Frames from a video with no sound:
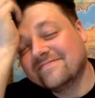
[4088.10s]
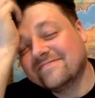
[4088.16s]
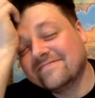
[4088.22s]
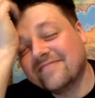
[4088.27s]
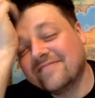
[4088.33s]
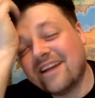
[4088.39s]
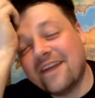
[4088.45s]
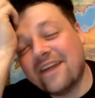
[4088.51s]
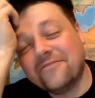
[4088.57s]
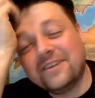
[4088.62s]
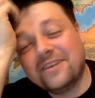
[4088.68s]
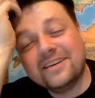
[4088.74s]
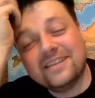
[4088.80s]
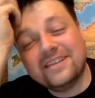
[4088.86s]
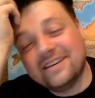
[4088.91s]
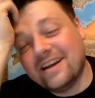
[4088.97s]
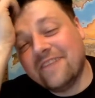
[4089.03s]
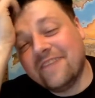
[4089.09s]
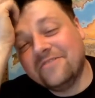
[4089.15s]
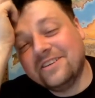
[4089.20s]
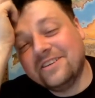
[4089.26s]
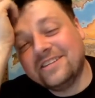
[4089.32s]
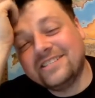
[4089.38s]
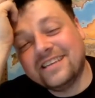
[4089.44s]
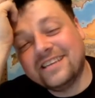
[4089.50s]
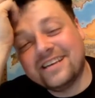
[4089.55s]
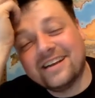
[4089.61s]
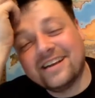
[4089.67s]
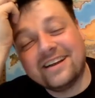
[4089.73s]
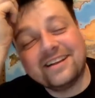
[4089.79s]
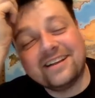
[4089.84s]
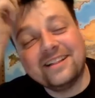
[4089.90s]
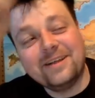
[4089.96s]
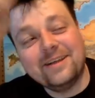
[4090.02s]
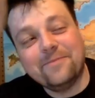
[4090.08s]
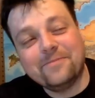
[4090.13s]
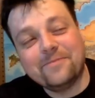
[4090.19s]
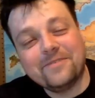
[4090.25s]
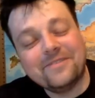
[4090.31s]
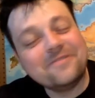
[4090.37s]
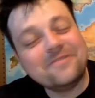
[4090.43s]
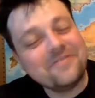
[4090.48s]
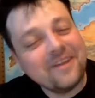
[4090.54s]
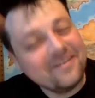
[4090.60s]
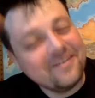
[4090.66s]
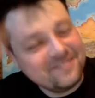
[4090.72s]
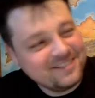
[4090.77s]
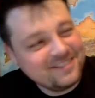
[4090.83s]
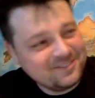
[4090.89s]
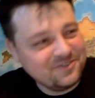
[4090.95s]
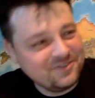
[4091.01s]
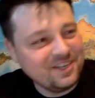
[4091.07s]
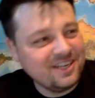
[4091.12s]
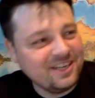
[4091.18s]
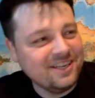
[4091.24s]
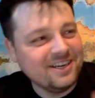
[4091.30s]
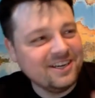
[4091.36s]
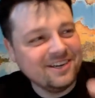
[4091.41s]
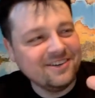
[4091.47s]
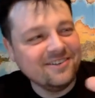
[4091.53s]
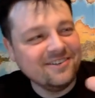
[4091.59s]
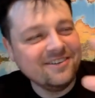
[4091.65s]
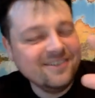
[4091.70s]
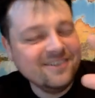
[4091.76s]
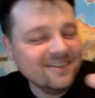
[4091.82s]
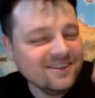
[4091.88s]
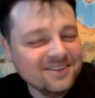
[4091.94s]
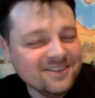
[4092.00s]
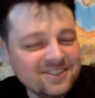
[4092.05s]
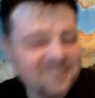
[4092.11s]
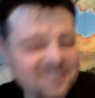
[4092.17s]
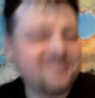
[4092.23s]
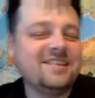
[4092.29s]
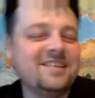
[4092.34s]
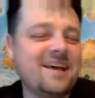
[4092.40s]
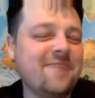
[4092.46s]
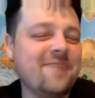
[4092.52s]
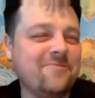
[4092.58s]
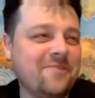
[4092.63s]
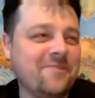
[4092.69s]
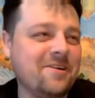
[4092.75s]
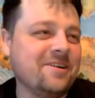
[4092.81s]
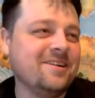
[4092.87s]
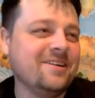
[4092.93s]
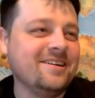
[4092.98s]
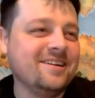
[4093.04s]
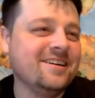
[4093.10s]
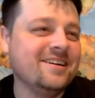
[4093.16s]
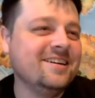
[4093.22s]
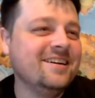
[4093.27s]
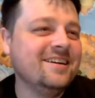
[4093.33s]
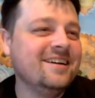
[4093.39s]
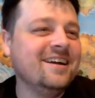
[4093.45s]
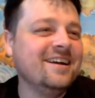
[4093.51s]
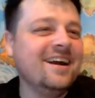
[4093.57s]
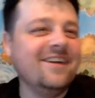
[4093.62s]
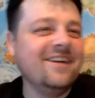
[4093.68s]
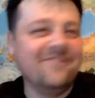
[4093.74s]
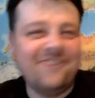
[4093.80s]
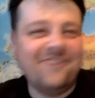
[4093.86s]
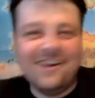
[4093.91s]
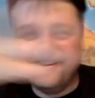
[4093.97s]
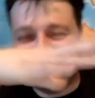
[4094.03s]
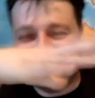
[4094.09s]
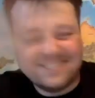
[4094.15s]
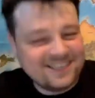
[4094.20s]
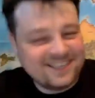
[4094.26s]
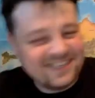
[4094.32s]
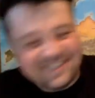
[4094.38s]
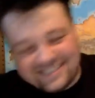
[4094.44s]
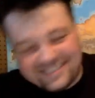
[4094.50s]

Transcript: I'm gonna take a clip of this video, just that part, and post it.